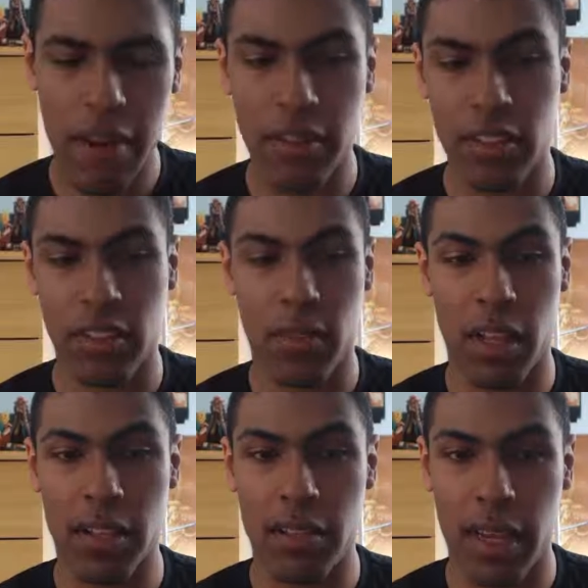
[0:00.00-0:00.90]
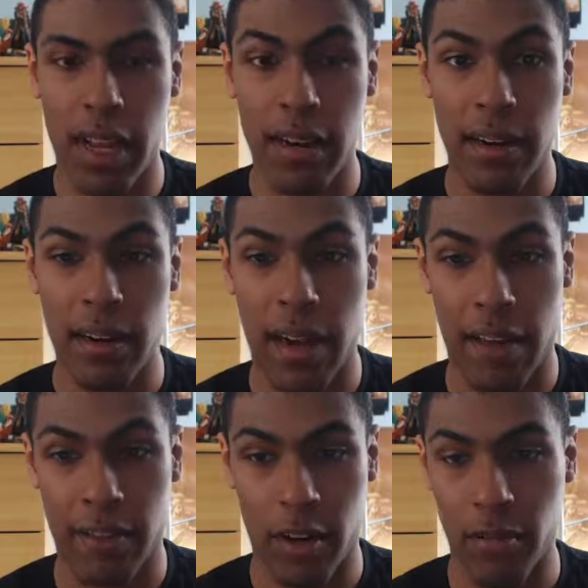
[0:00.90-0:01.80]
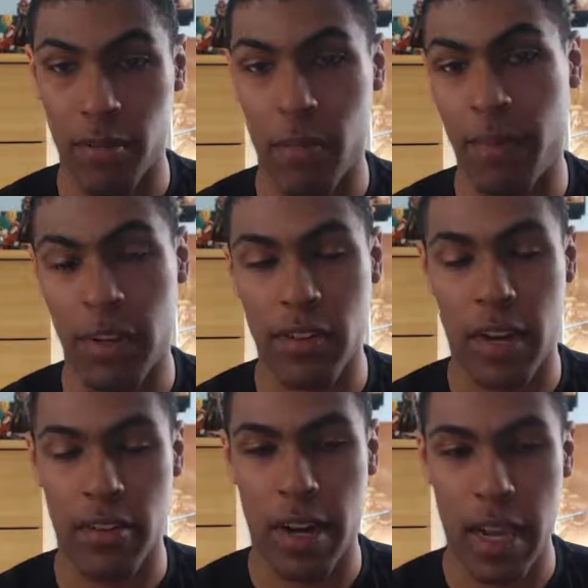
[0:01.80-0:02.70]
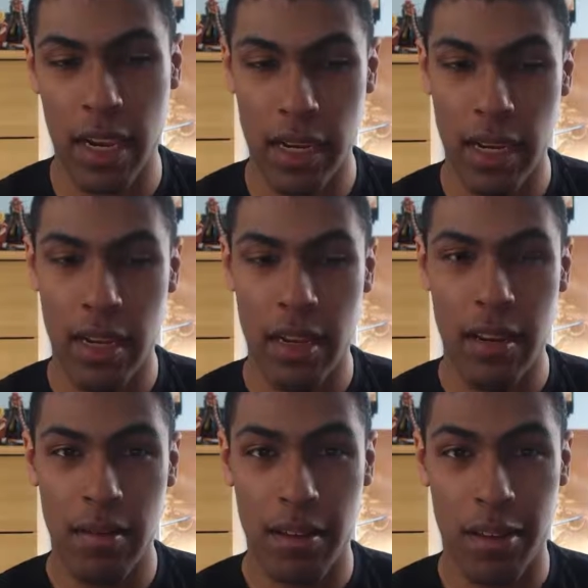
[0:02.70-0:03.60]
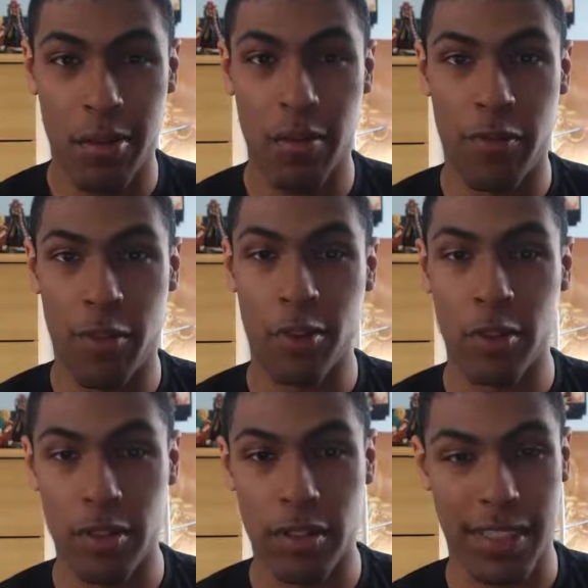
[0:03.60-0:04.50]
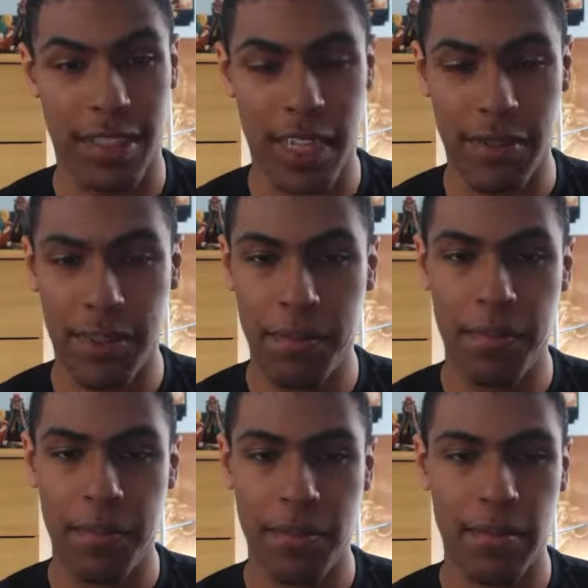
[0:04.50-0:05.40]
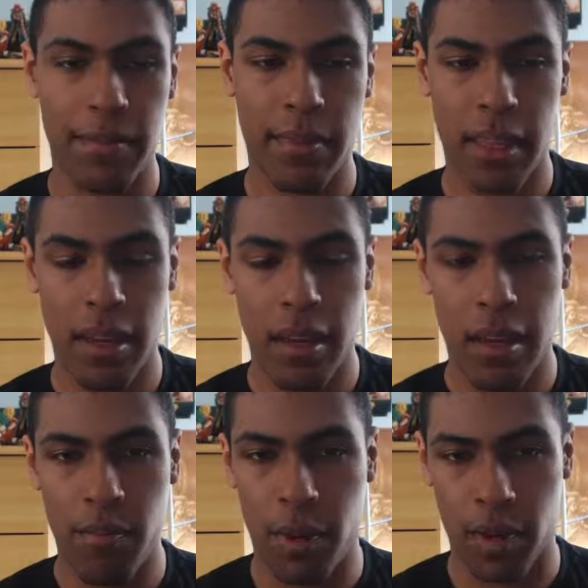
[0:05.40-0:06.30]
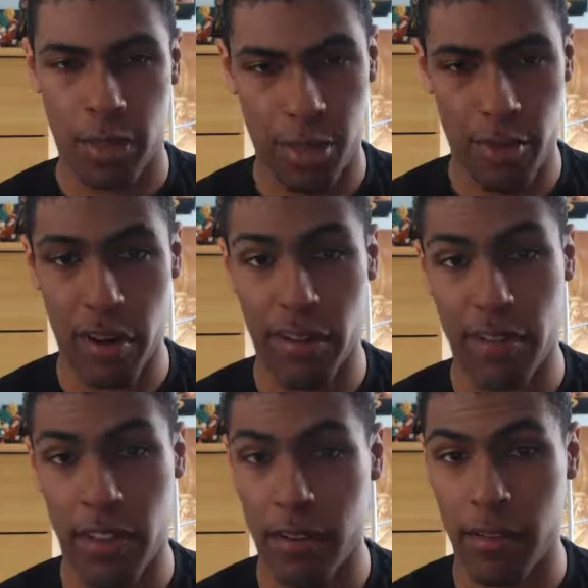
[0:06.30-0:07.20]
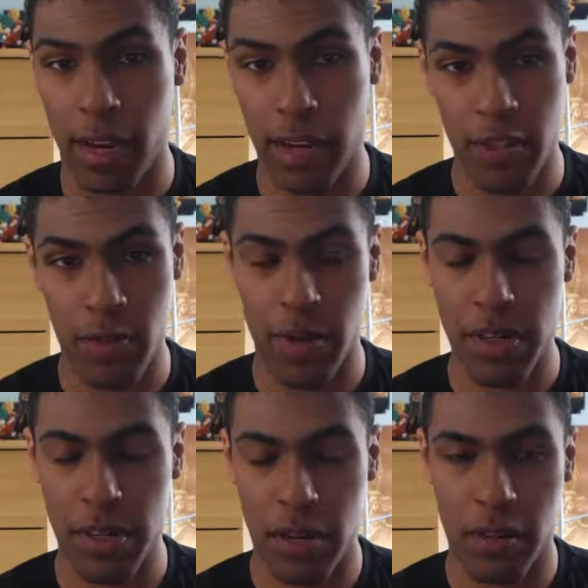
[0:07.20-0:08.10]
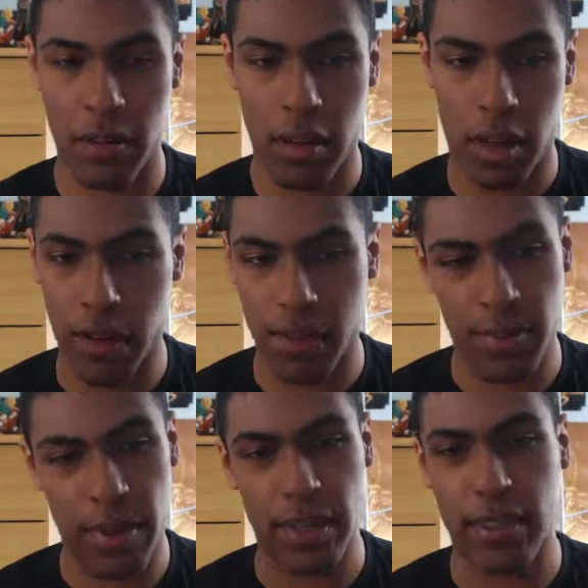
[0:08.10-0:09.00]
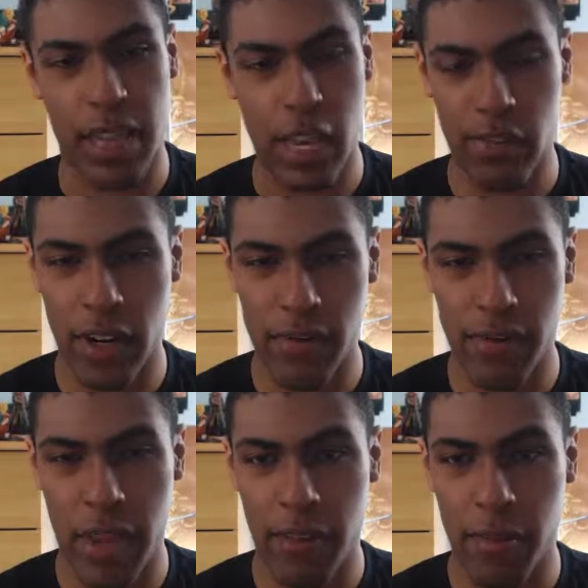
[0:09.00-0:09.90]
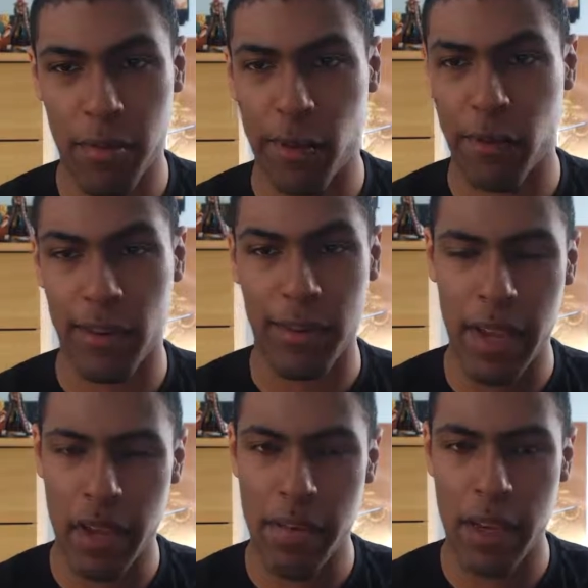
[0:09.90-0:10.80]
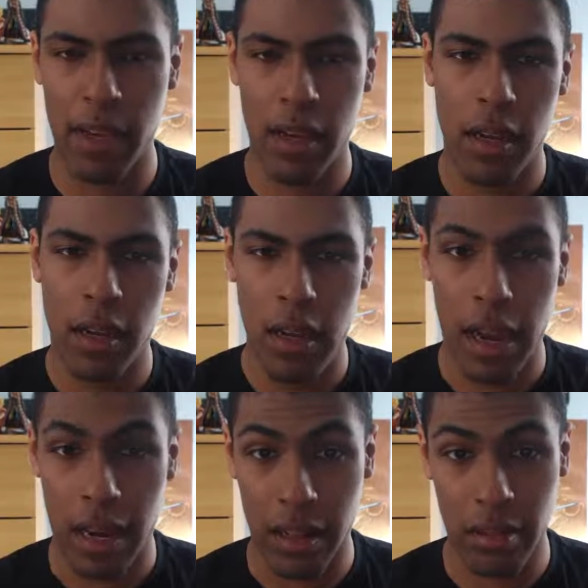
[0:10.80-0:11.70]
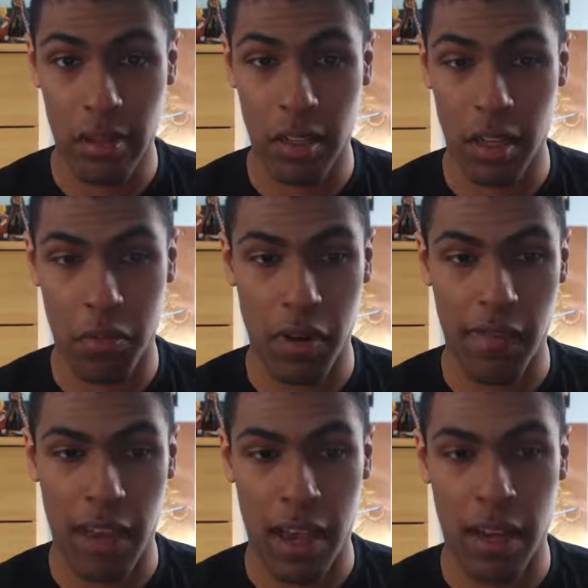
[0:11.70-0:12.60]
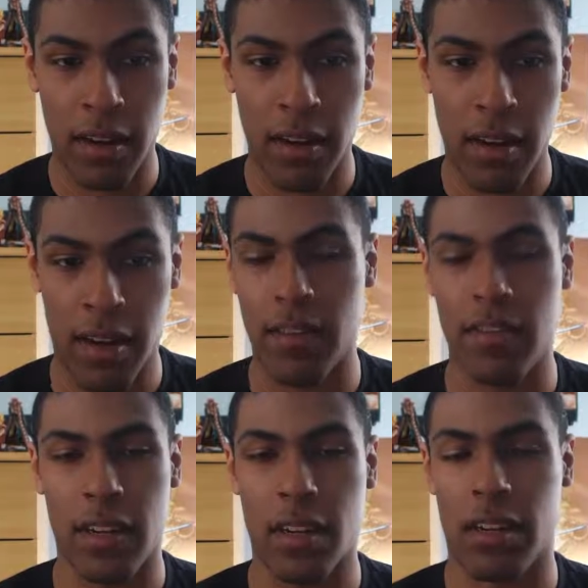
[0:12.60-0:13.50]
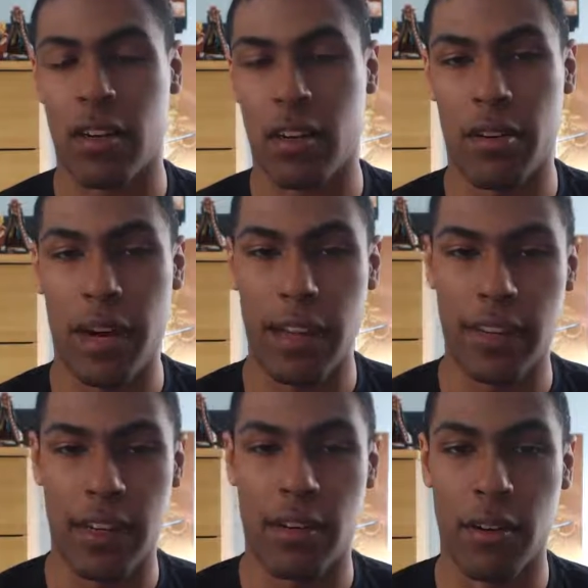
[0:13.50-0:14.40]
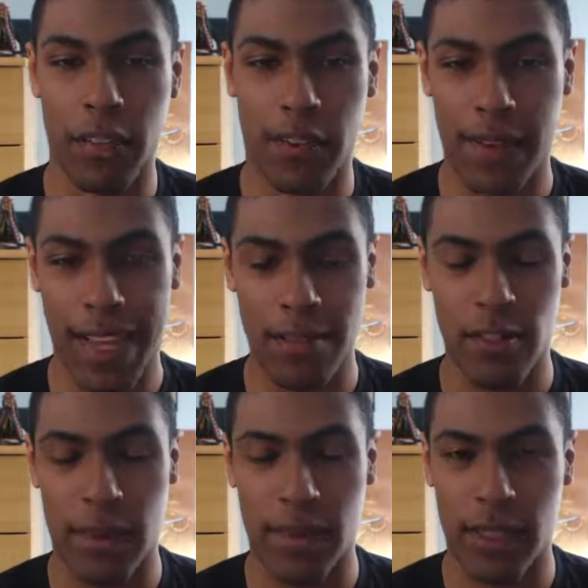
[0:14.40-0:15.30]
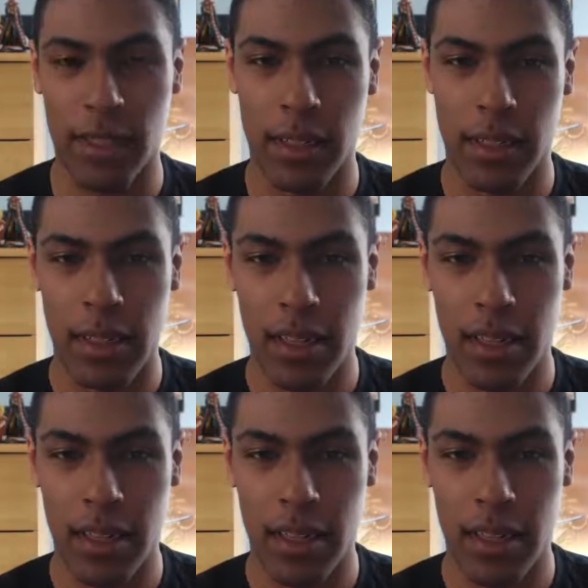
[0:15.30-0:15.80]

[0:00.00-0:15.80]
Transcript: Hey, we're just in Brawl here again, and after going through One Piece 998, we're going to go to the Fruit of 267, part 3 of the Head Springs arc, Hot Springs case files we have here between Soma and Megumi, and it looks like we've had an incident kind of occur into their own town from the last chapter,